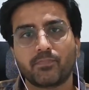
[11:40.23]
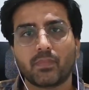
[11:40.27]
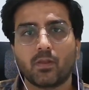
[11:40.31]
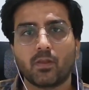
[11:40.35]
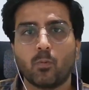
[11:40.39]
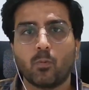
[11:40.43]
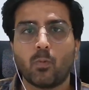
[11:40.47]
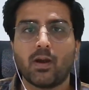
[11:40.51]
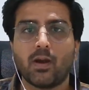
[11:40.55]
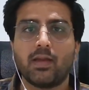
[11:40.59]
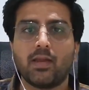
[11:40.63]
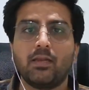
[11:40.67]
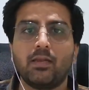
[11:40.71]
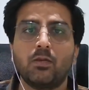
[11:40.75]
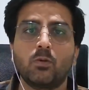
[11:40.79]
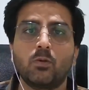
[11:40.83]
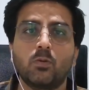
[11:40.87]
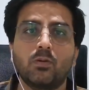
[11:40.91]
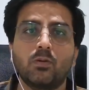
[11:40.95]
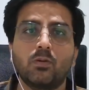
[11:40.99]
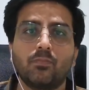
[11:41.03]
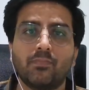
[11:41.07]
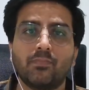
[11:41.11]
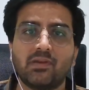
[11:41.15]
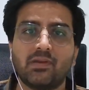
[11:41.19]
while
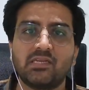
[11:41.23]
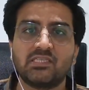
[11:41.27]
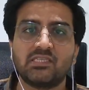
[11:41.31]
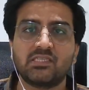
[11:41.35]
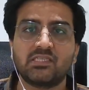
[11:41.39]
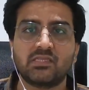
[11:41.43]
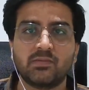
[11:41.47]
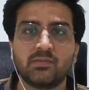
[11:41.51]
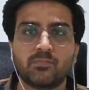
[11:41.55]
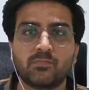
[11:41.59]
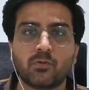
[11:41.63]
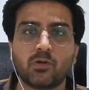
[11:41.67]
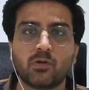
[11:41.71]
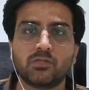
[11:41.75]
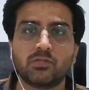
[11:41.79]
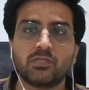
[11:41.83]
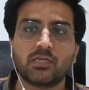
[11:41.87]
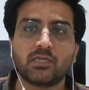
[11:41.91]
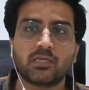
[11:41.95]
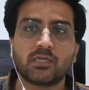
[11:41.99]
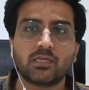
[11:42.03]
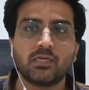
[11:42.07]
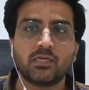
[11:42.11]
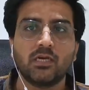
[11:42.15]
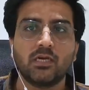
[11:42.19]
you mention the
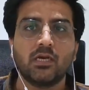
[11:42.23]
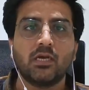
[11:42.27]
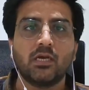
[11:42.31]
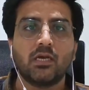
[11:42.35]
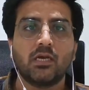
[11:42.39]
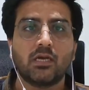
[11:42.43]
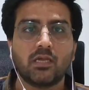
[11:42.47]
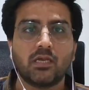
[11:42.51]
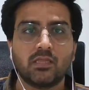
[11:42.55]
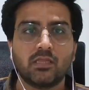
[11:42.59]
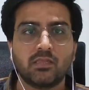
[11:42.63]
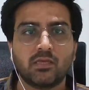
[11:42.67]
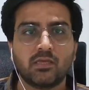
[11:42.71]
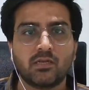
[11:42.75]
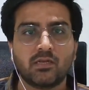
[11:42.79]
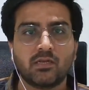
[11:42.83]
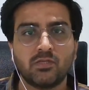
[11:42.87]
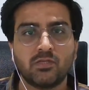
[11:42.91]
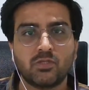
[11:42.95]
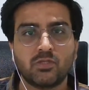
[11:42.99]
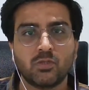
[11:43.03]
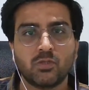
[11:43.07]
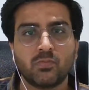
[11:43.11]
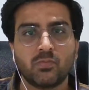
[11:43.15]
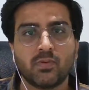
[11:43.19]
project in the
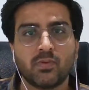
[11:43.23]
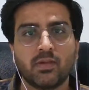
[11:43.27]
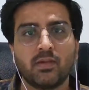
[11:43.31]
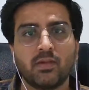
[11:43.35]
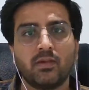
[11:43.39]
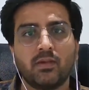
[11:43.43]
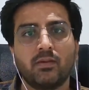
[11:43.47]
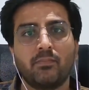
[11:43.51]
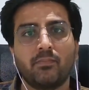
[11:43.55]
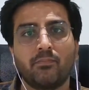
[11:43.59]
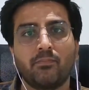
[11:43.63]
resume.